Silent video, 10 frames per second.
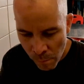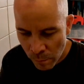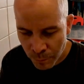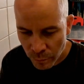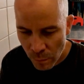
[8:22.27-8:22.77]

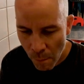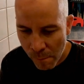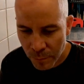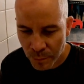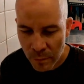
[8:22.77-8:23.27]
Mm.
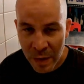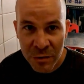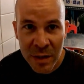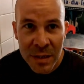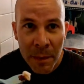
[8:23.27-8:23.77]

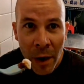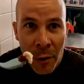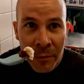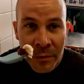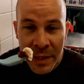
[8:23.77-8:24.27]
Try some of that
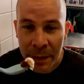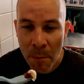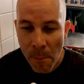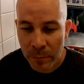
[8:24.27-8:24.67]
tea.